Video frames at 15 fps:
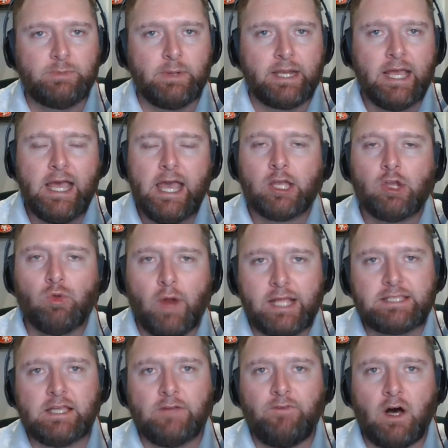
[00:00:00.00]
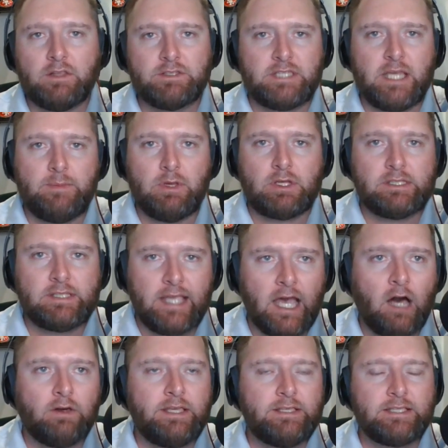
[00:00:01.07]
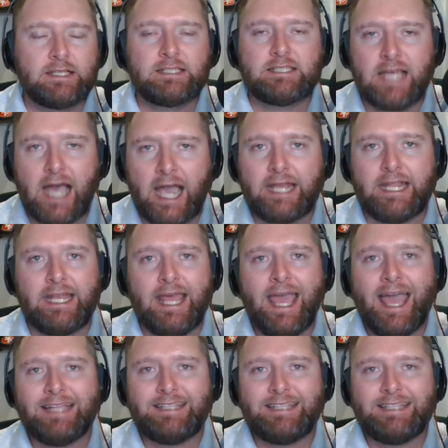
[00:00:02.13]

But great stuff all the same. You can tell he's excited